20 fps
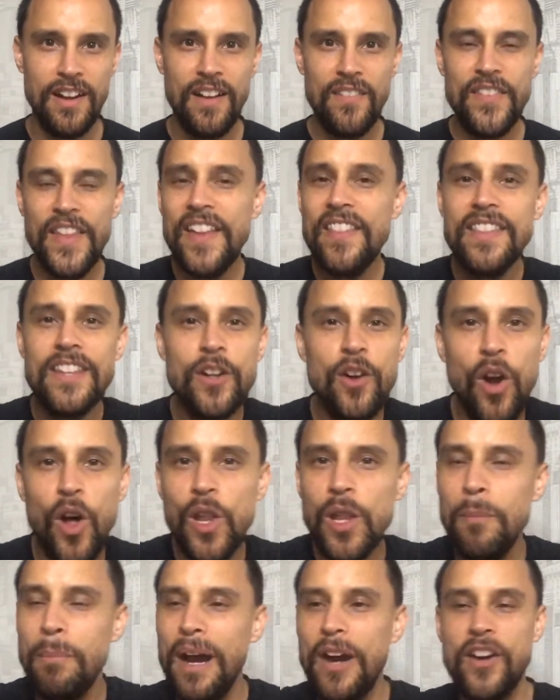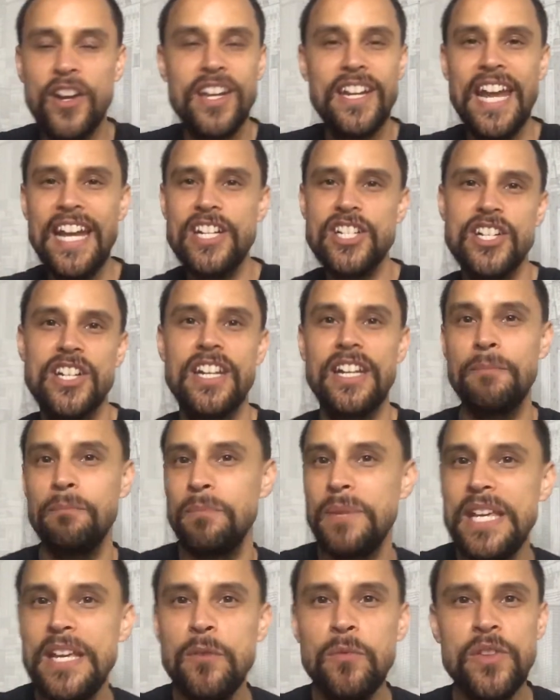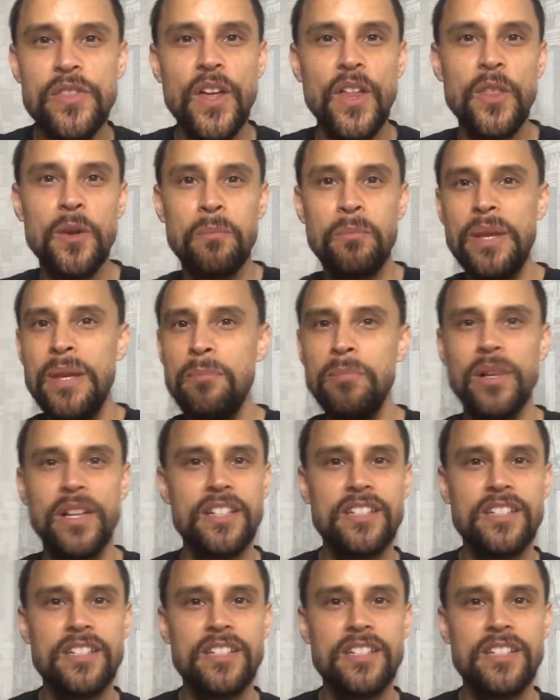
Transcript: Then they're all about connection and being with other people,